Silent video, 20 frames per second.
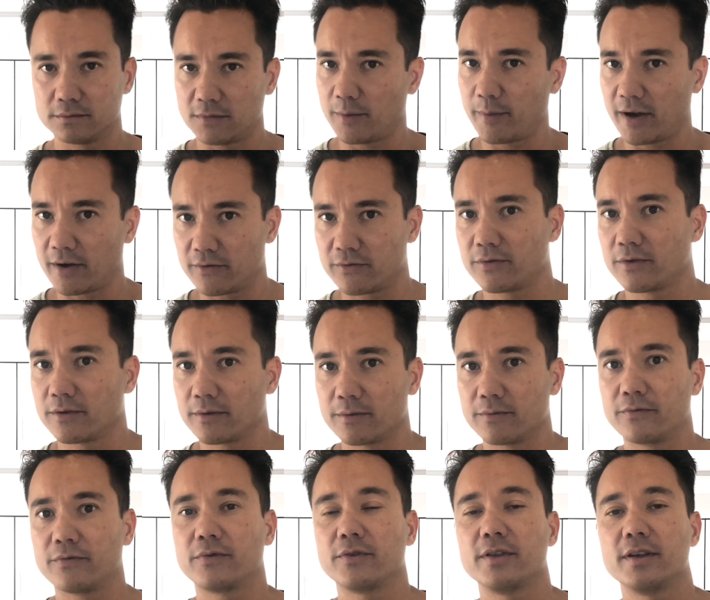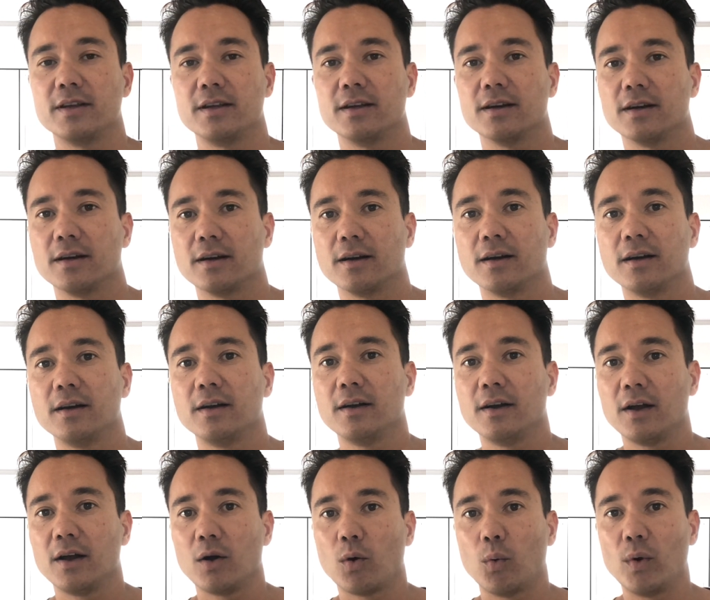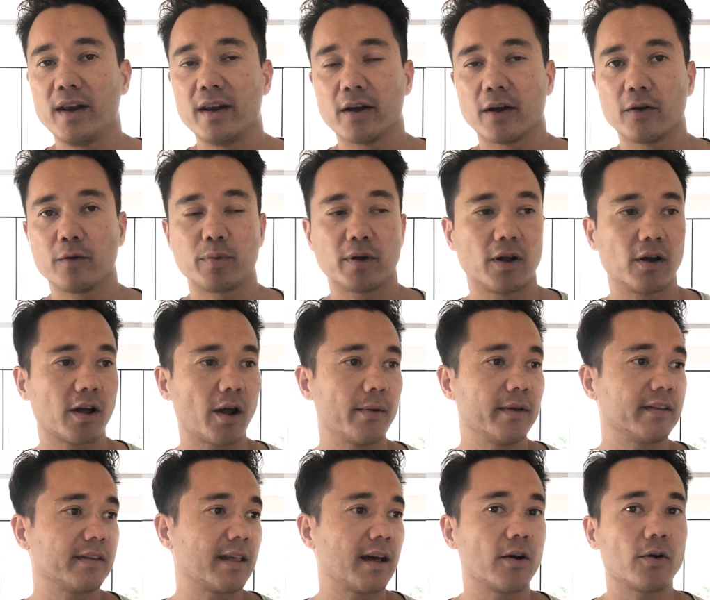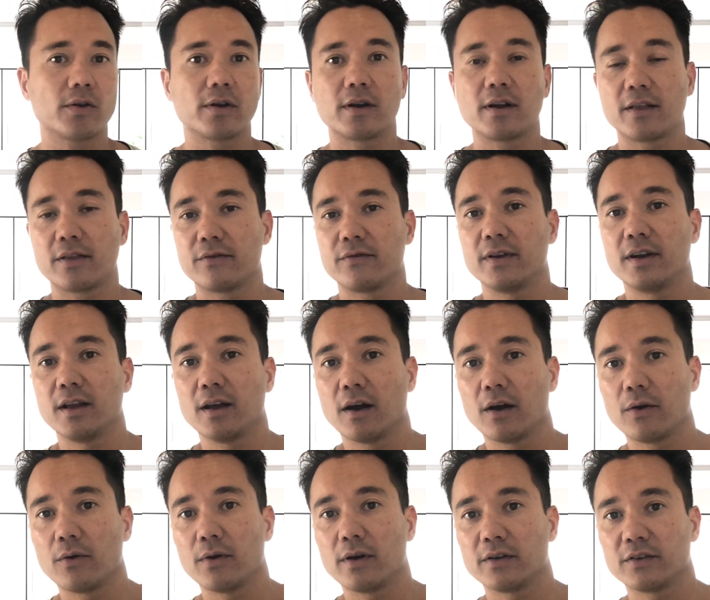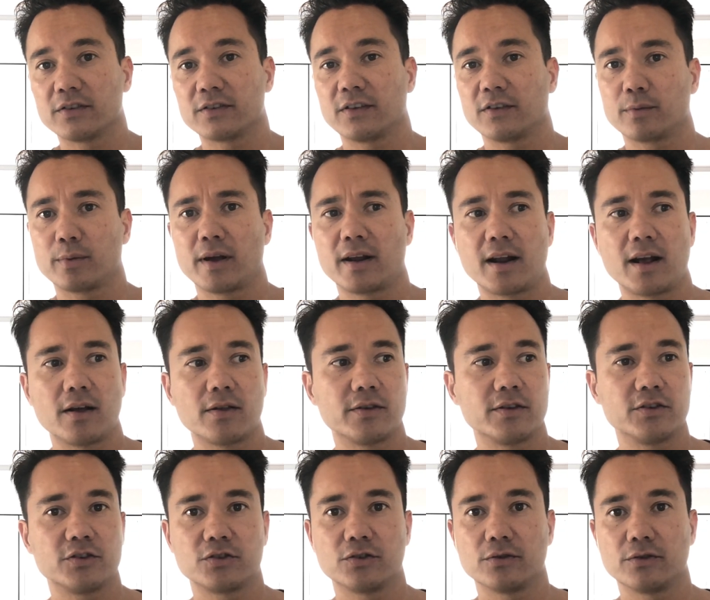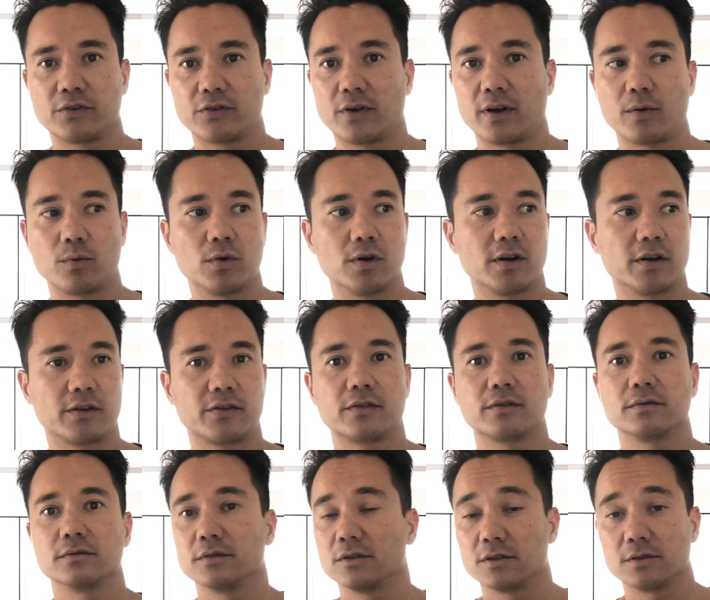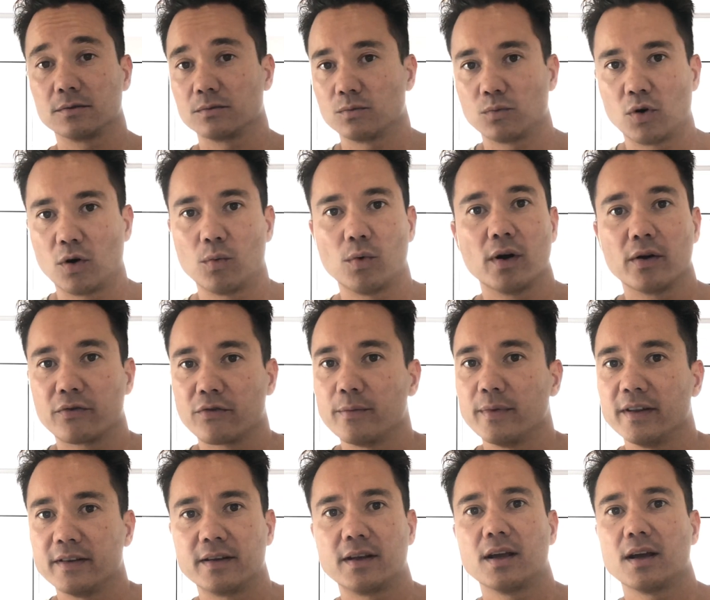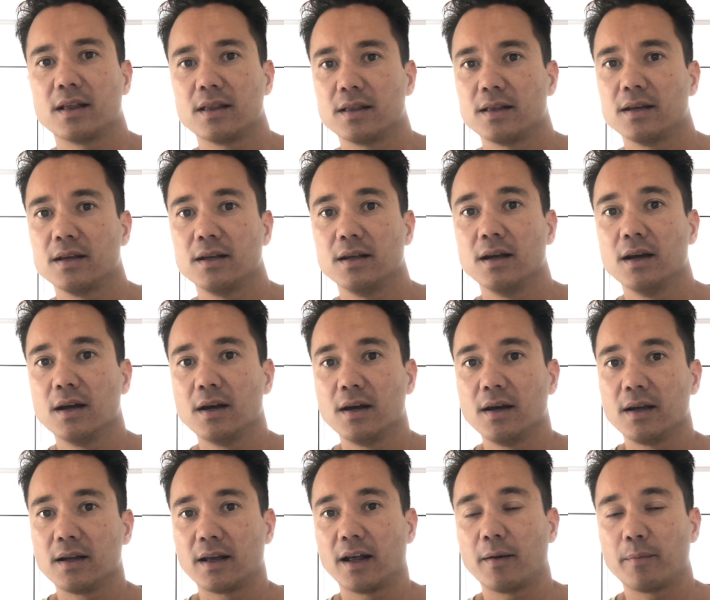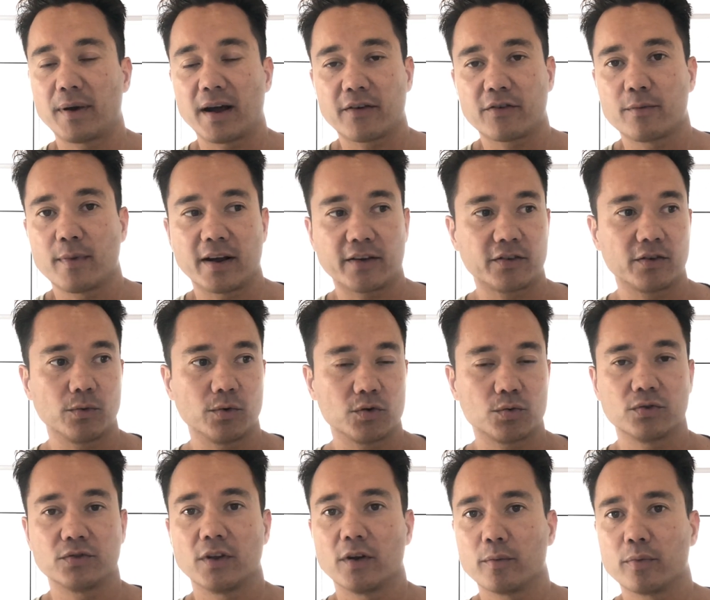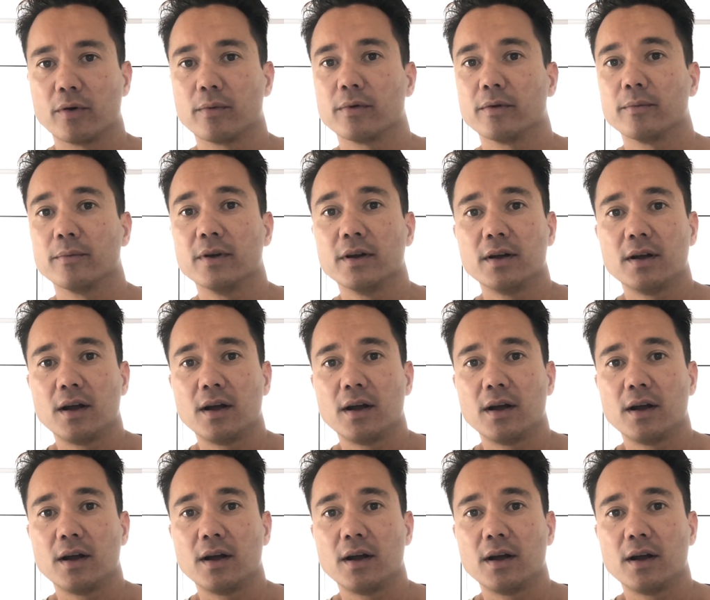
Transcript: amount for the window, but I'll go into that on another video and just explain how the insurance side works and what worked for me to get it back from AXA, which was no problem.